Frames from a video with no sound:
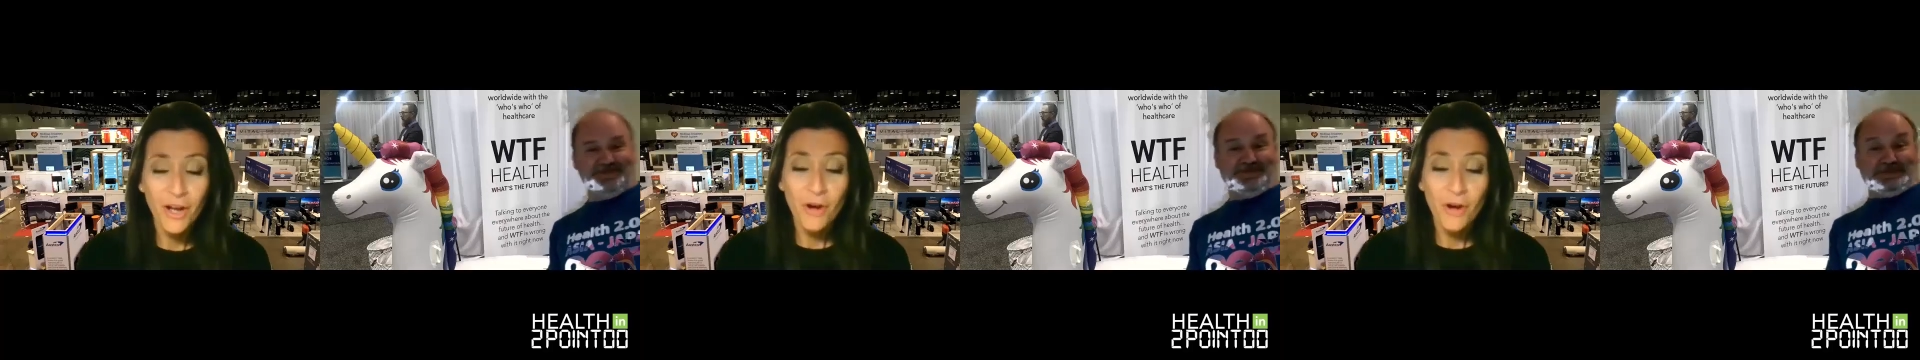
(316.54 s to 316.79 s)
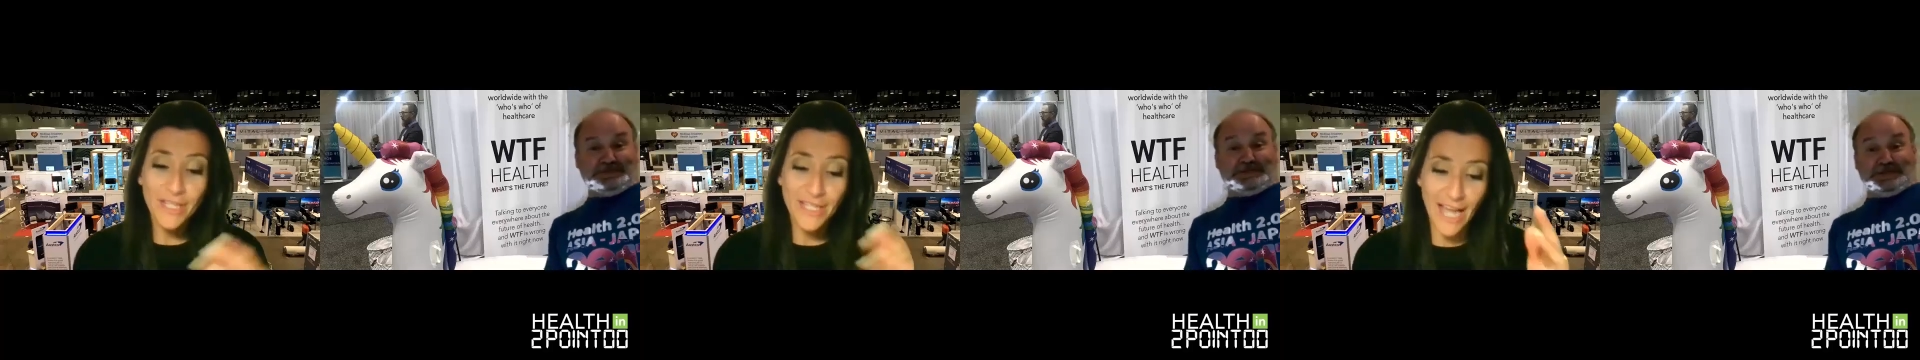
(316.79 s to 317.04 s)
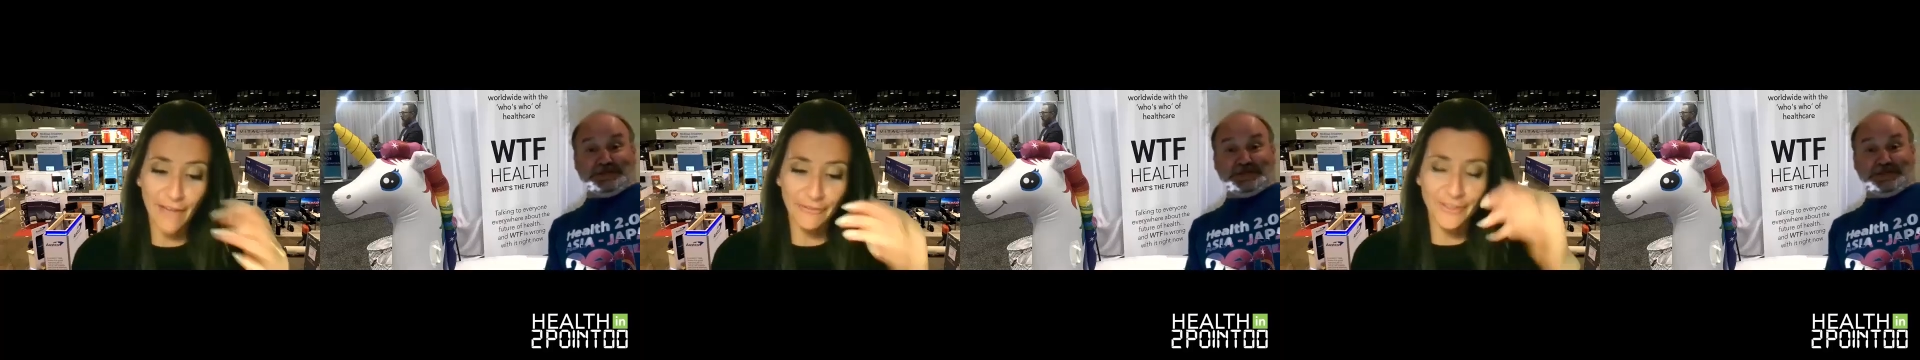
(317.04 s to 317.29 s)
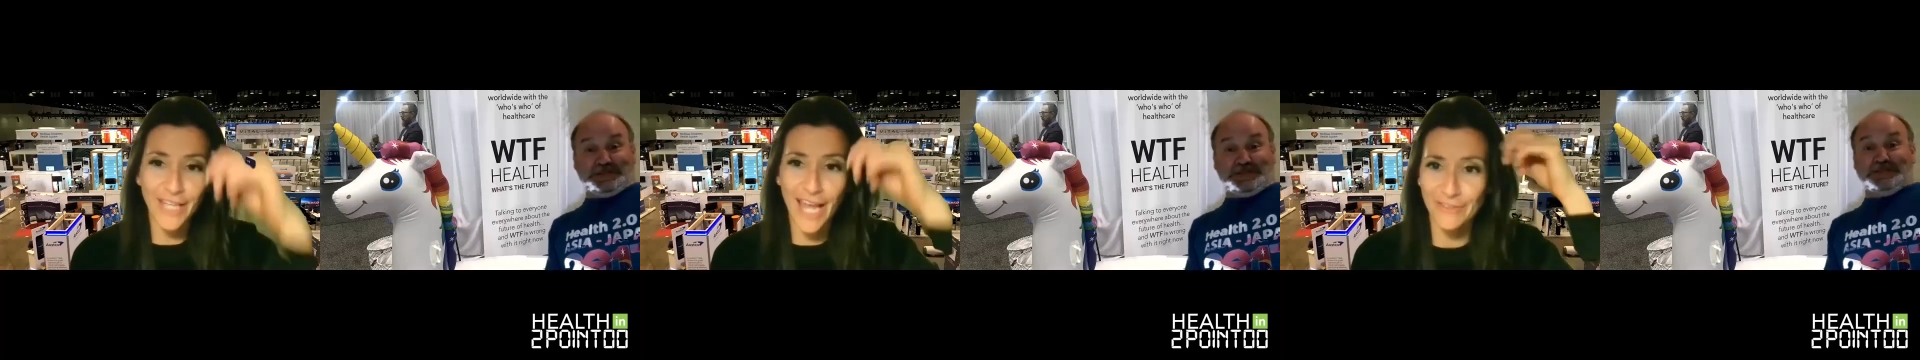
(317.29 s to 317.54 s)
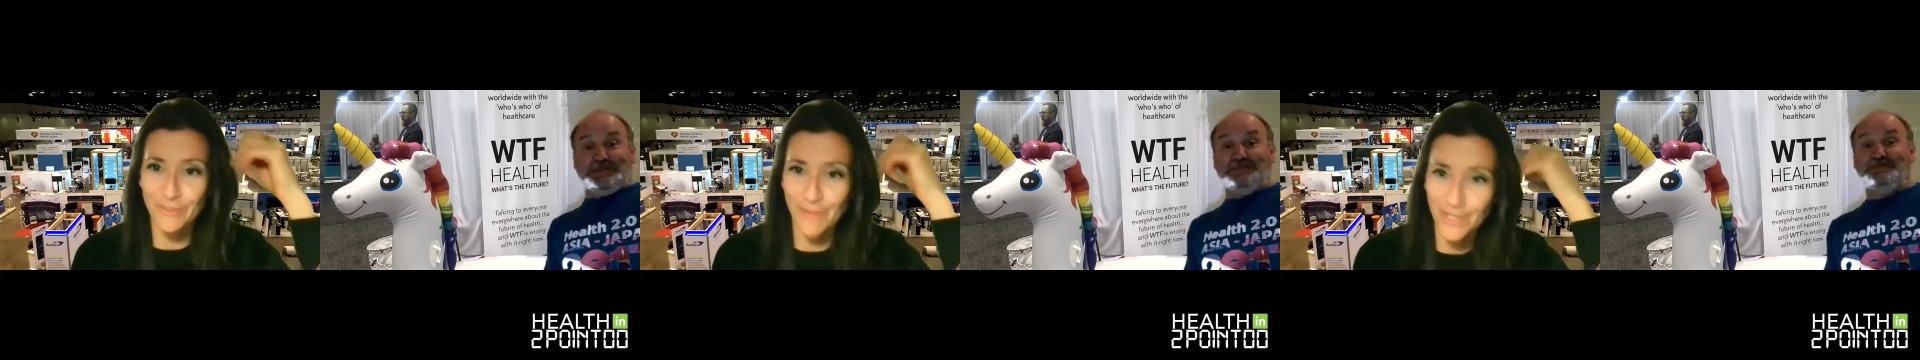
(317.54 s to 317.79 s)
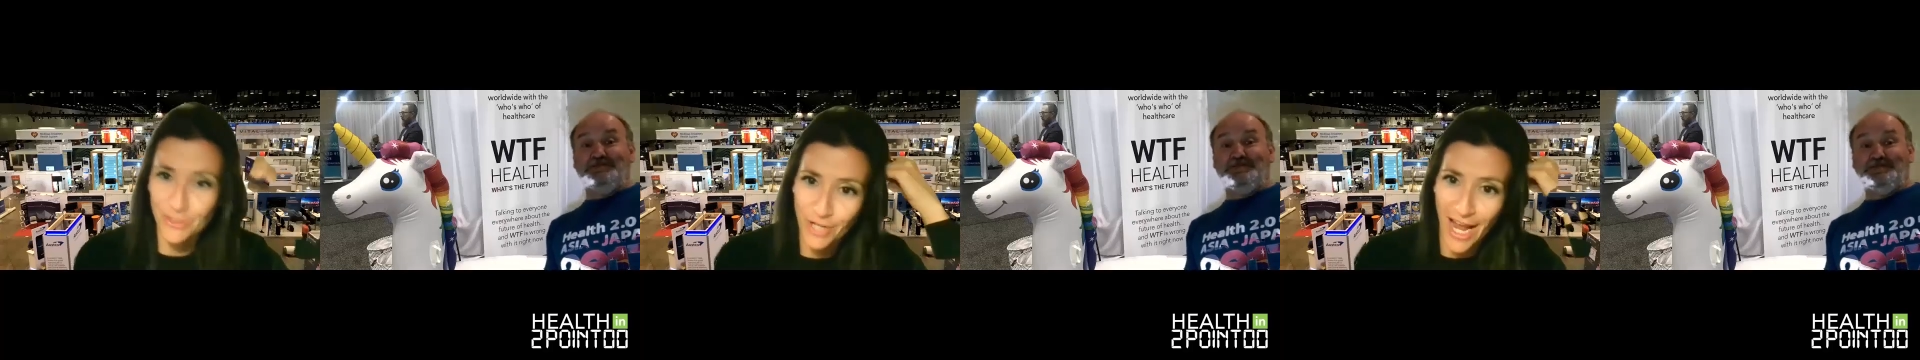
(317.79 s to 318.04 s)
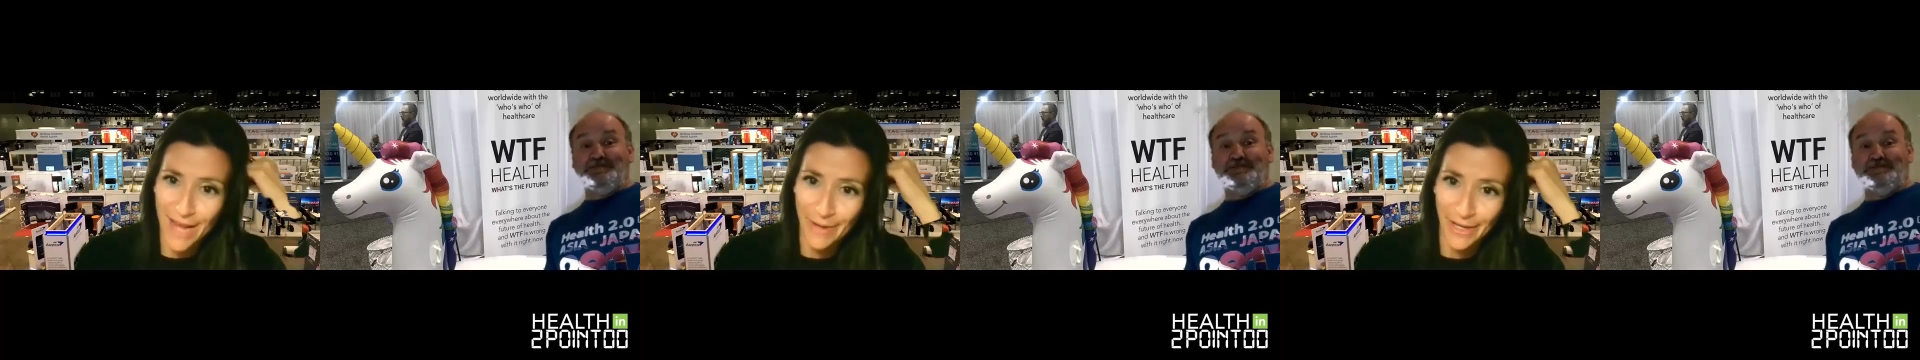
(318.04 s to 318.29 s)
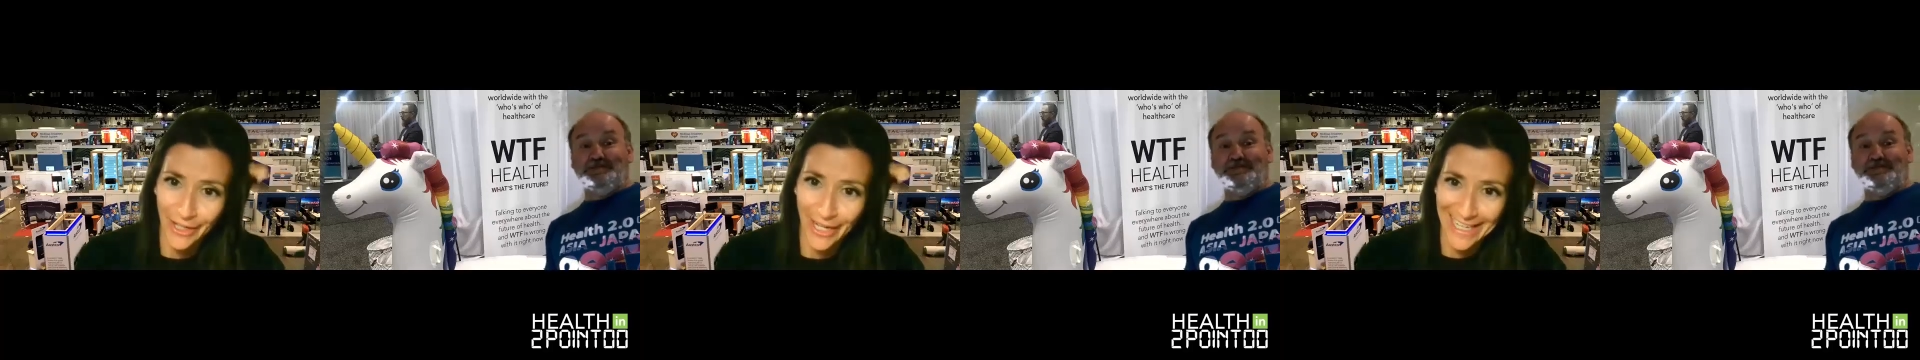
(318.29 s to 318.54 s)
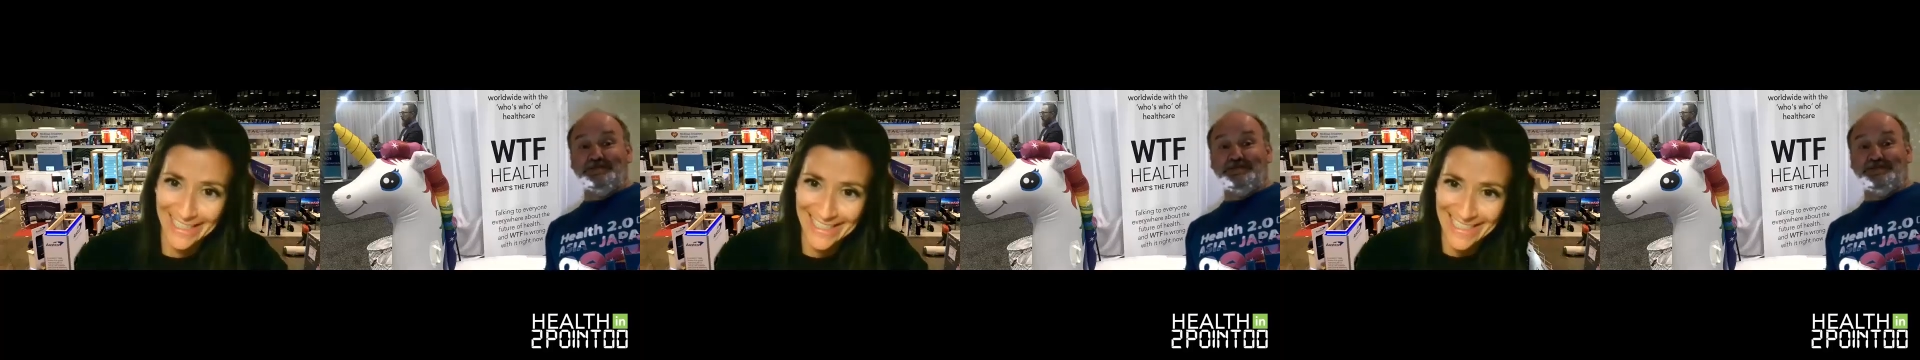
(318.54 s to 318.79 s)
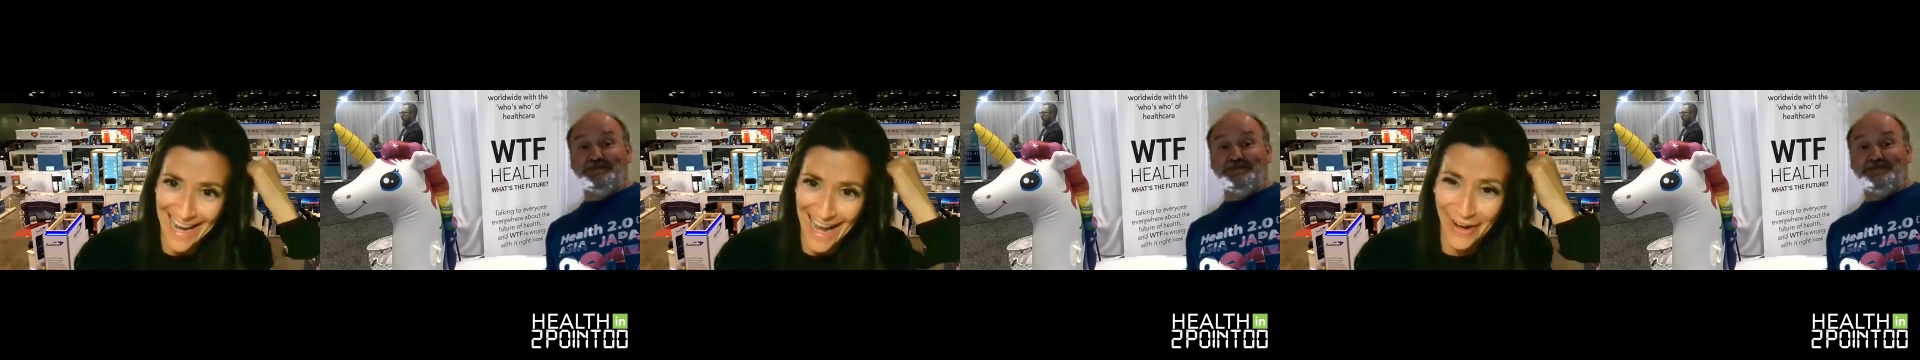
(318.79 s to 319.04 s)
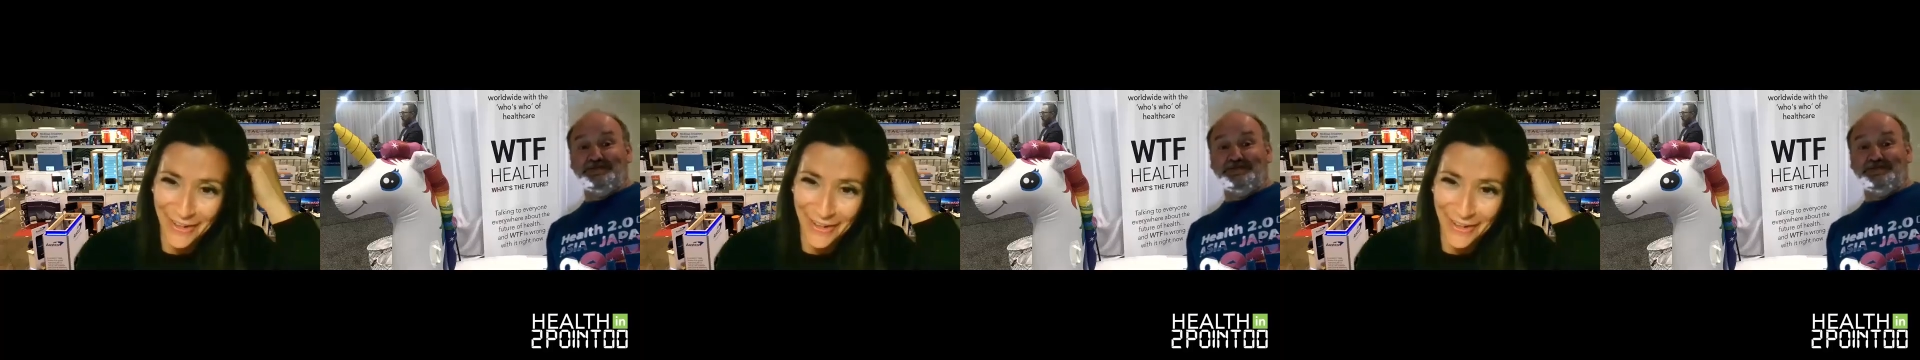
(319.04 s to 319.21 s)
Speaker 1: we definitely have some extra time on our hands now